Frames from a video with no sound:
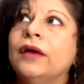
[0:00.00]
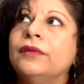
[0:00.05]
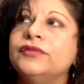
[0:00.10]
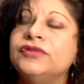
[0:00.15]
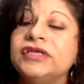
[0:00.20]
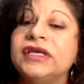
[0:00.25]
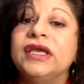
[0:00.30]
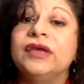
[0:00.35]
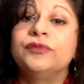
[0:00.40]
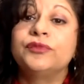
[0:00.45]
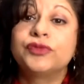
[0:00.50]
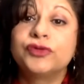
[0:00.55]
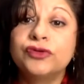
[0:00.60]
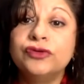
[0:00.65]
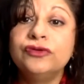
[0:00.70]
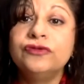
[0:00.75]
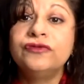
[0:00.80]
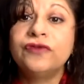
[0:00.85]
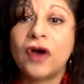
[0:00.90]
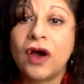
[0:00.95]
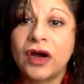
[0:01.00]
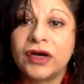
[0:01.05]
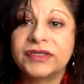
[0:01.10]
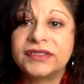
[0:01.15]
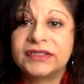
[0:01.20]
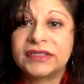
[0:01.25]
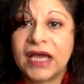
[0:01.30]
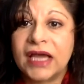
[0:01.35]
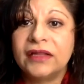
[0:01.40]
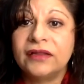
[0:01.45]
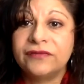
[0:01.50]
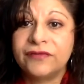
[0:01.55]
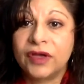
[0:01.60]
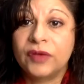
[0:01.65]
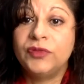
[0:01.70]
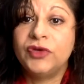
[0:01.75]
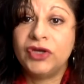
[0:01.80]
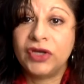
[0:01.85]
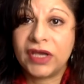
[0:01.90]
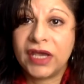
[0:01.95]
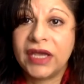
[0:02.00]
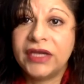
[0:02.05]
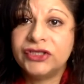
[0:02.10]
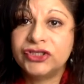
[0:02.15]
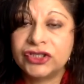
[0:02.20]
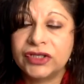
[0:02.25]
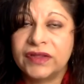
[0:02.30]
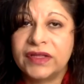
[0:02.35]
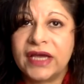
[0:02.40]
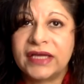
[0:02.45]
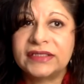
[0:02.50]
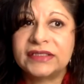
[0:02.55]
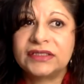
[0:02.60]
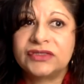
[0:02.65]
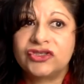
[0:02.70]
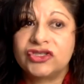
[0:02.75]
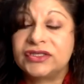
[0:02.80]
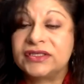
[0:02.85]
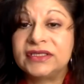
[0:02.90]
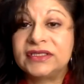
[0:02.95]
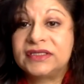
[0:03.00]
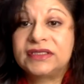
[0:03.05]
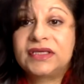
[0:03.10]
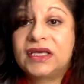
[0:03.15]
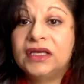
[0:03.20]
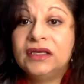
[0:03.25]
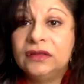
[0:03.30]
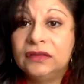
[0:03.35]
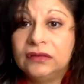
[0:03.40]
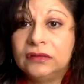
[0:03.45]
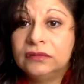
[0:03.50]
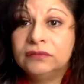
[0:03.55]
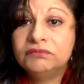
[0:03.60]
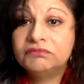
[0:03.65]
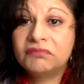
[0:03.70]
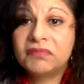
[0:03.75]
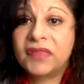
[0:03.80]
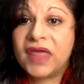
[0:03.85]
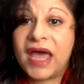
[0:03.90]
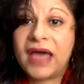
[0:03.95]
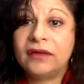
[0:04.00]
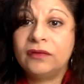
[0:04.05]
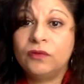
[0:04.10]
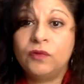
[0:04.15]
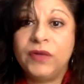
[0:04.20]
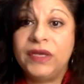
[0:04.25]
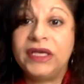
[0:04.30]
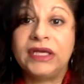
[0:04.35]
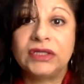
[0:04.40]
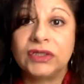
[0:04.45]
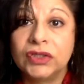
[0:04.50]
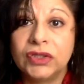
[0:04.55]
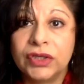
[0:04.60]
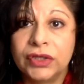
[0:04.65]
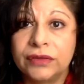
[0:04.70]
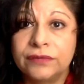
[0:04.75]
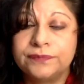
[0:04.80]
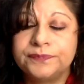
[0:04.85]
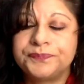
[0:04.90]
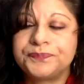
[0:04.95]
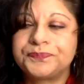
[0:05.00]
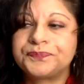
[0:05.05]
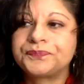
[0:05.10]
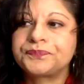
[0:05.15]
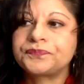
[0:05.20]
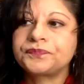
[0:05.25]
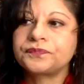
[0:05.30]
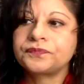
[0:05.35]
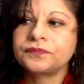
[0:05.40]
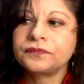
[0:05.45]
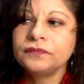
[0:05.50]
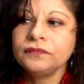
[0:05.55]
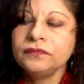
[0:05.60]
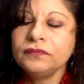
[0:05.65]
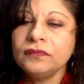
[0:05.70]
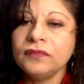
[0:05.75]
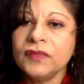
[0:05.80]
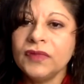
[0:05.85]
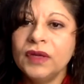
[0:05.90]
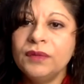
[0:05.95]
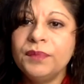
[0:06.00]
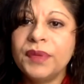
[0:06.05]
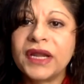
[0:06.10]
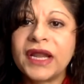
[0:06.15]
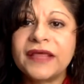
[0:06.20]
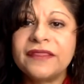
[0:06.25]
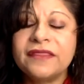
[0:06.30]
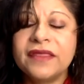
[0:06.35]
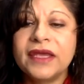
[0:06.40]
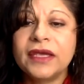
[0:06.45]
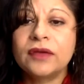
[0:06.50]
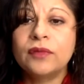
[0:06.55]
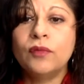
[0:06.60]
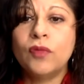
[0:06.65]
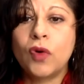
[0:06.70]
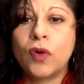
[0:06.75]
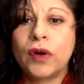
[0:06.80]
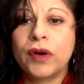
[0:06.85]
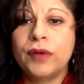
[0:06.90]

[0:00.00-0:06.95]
to improve our style of communication. That's just a skill that we can learn. But I think more